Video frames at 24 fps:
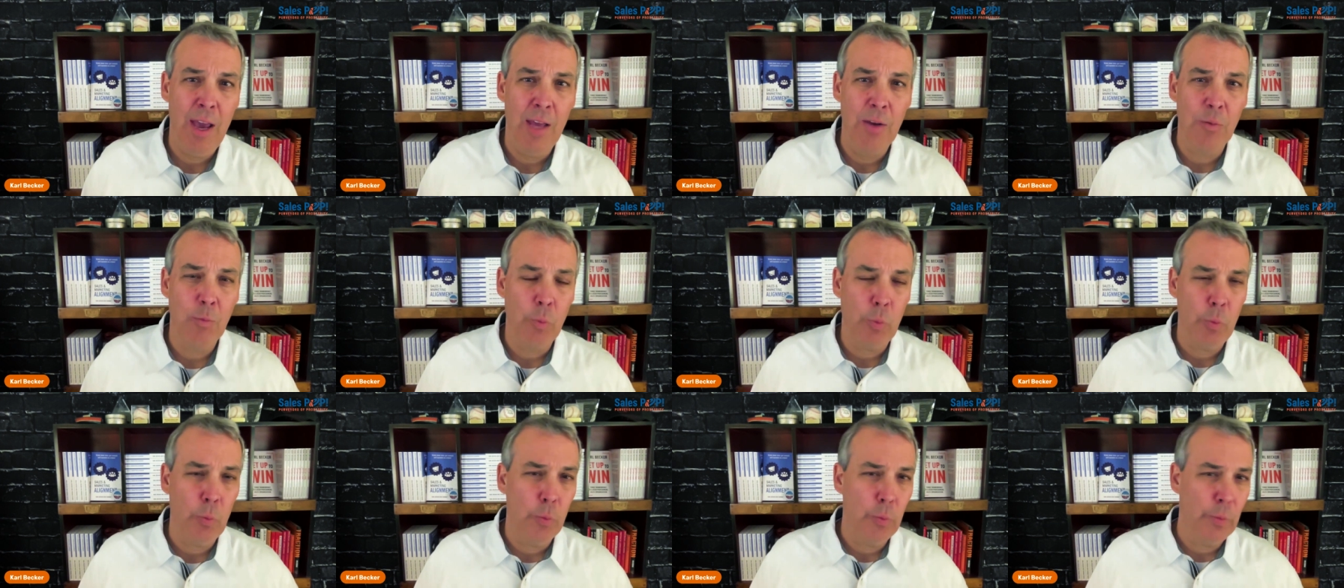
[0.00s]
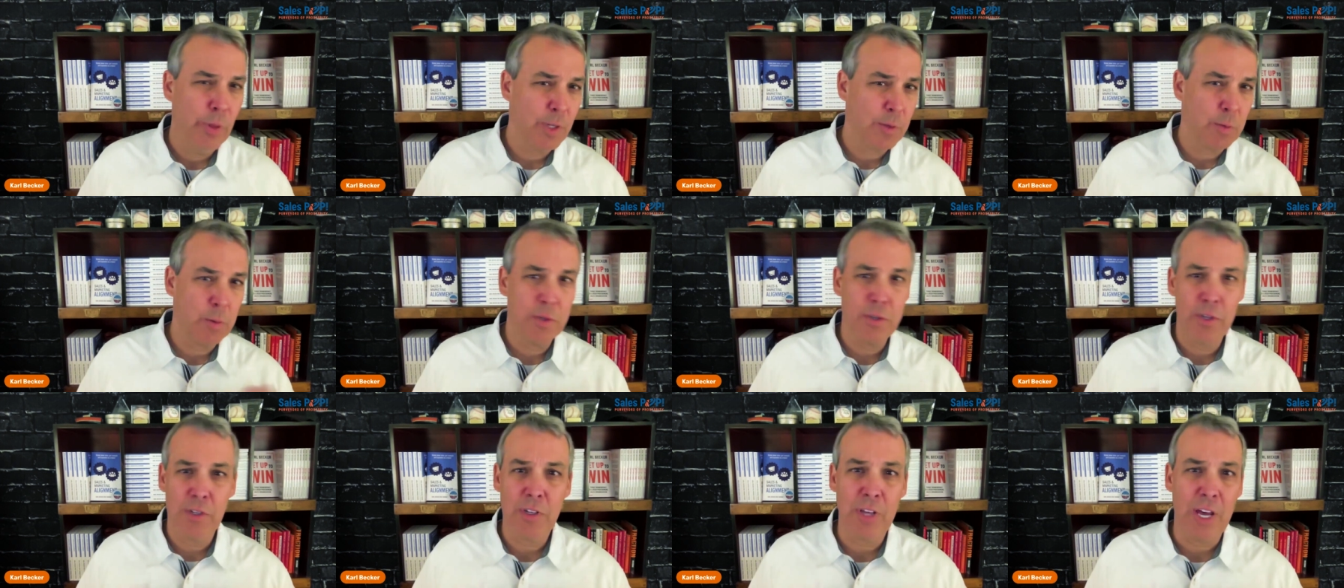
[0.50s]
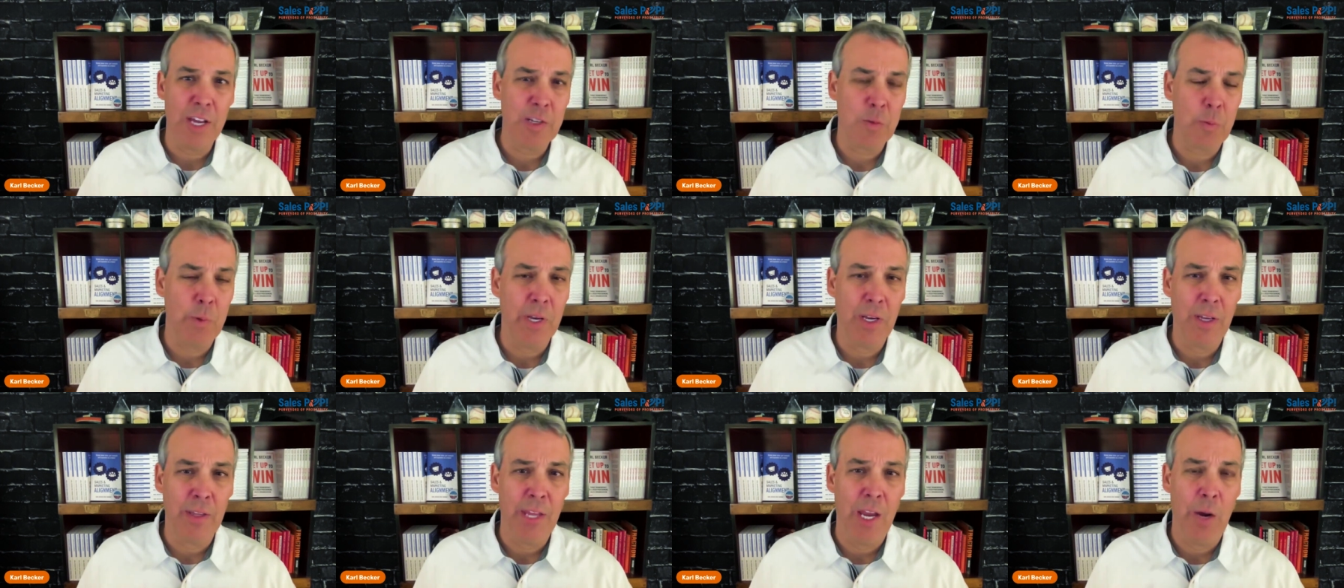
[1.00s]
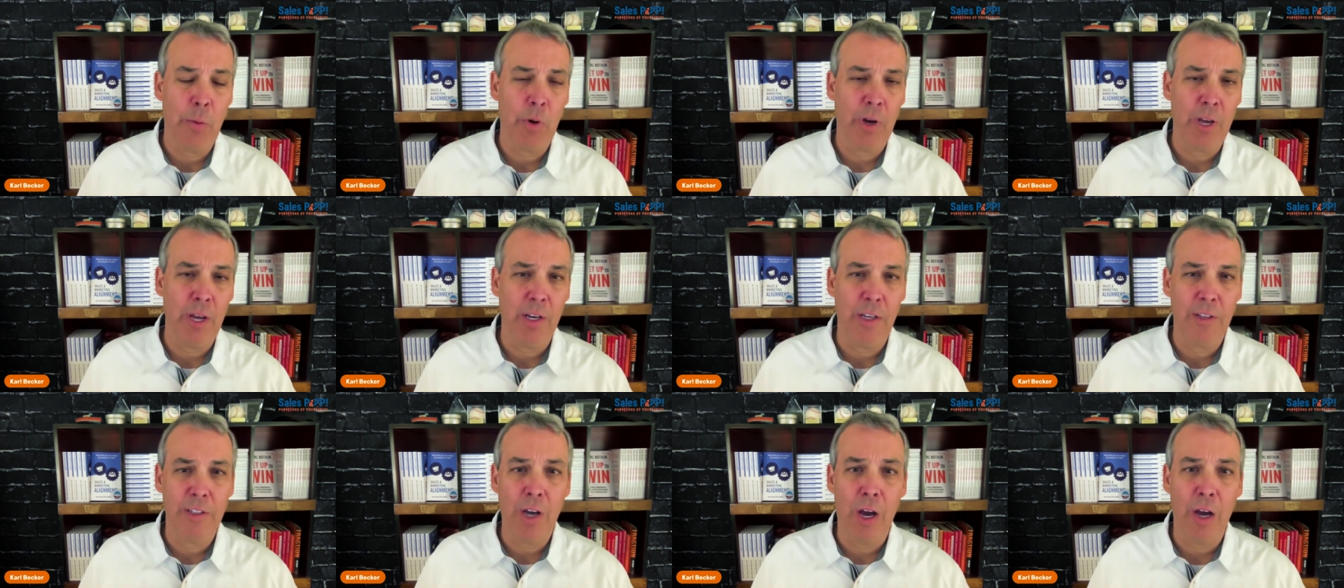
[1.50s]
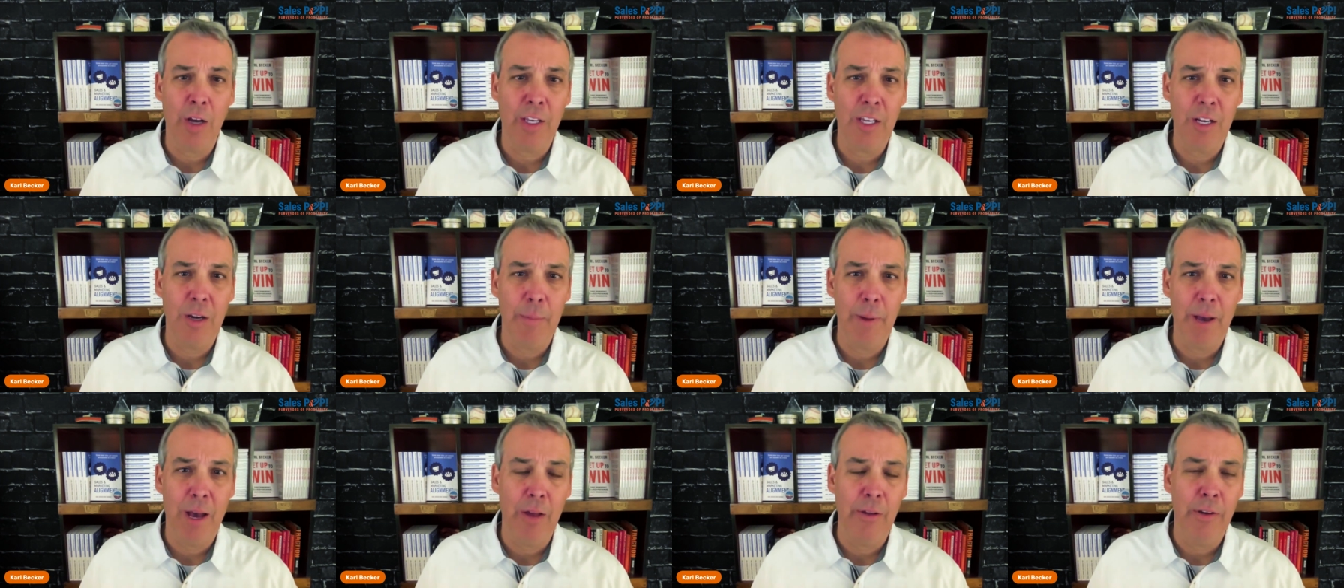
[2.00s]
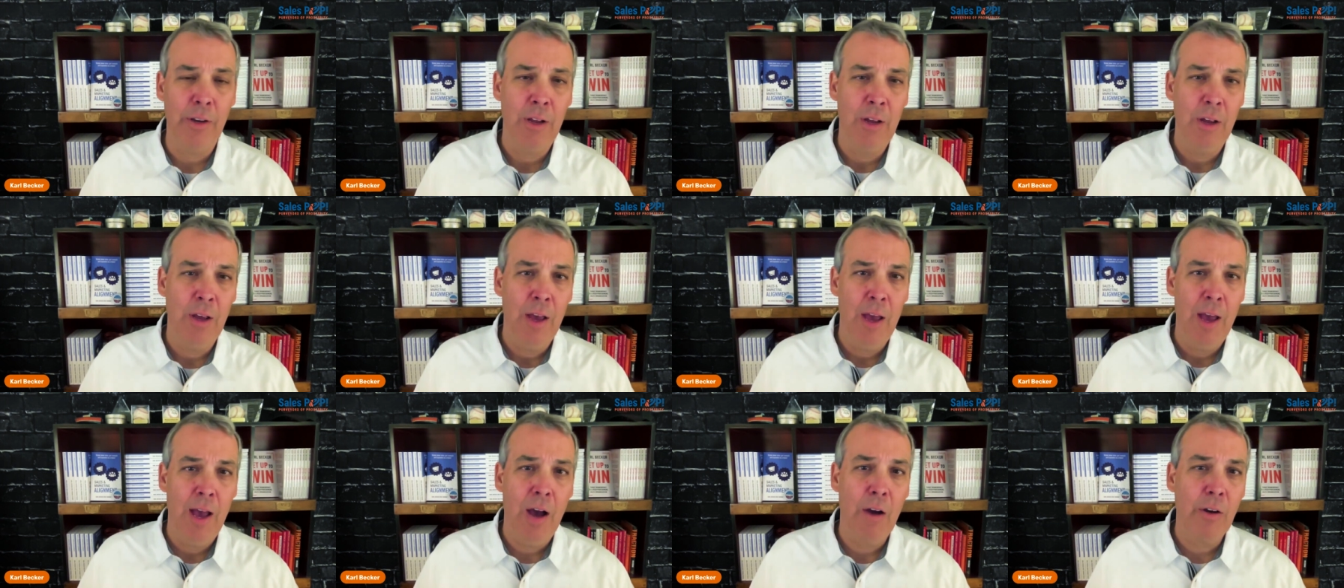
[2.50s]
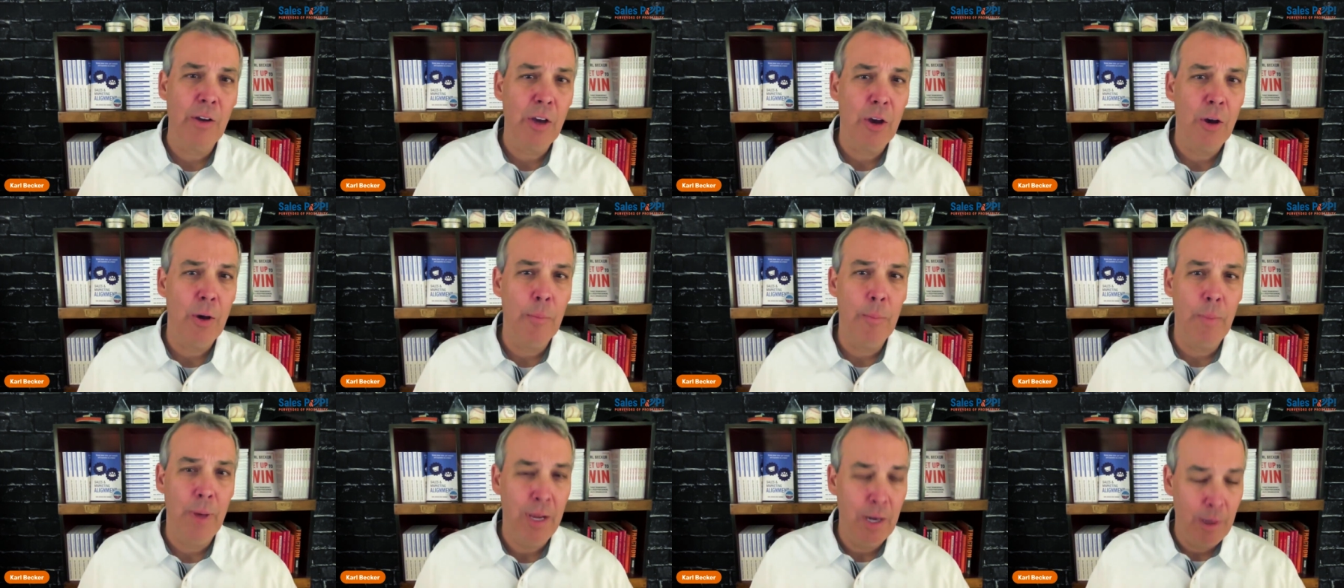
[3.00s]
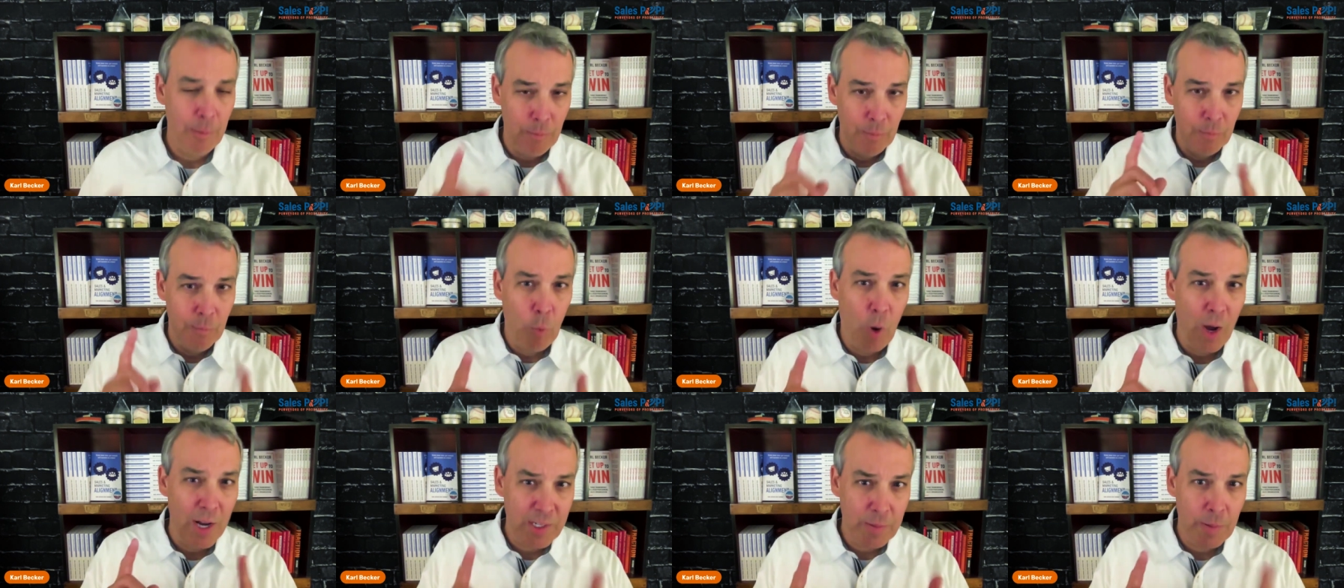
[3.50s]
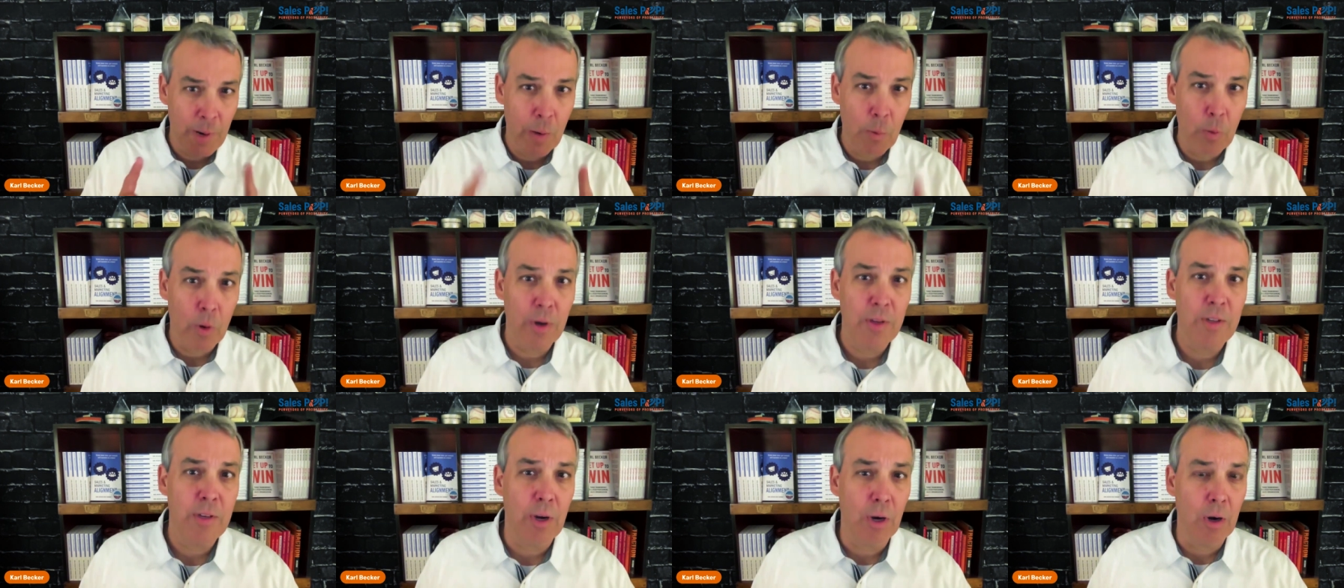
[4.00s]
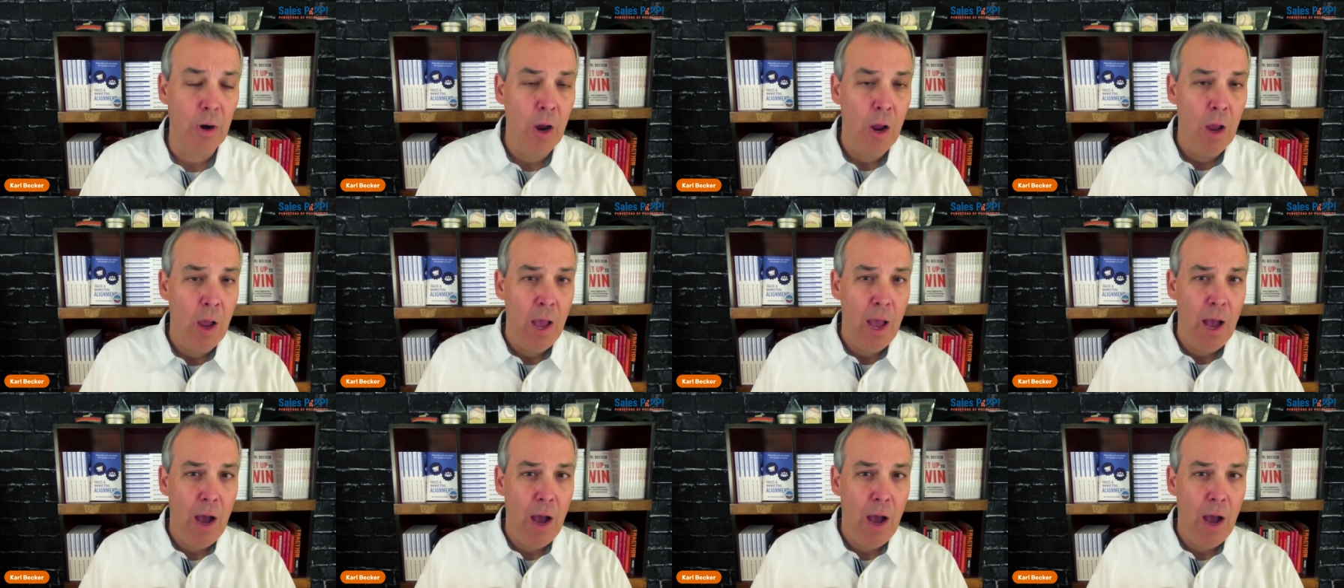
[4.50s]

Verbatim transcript: And this was just last week, and they were kind of talking about how come, and um, watch my words here,